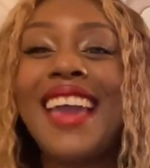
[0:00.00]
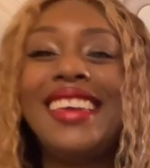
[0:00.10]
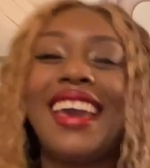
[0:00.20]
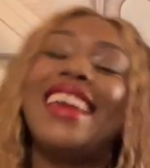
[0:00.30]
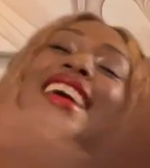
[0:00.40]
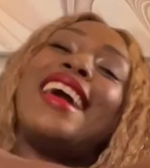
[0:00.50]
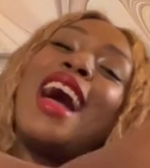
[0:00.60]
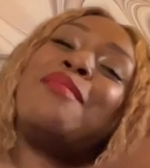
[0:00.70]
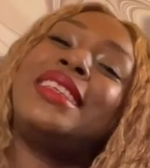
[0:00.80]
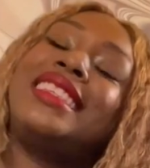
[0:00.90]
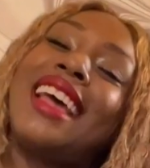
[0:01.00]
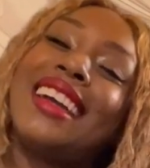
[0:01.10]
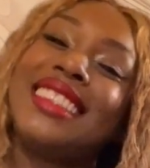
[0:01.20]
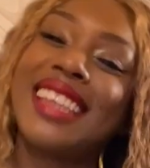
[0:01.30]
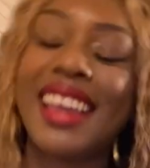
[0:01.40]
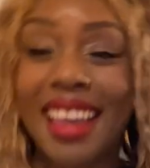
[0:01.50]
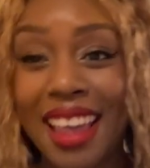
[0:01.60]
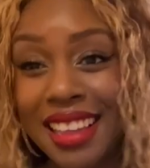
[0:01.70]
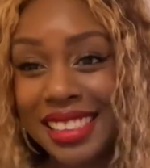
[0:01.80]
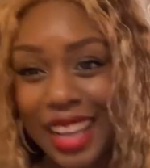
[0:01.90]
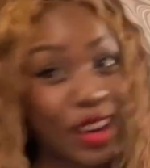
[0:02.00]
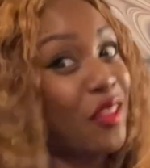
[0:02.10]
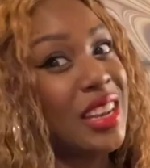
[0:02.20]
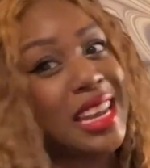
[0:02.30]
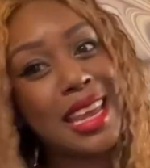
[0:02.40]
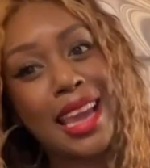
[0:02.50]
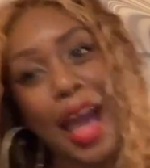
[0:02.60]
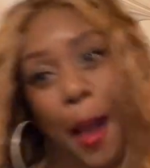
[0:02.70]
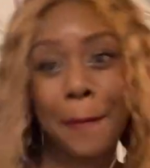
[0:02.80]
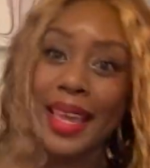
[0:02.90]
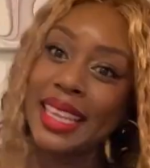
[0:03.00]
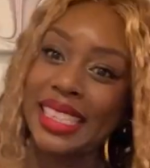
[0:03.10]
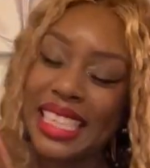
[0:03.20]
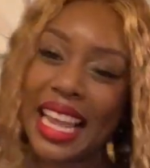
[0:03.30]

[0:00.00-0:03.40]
Get in the comment section. Sound up in the comments.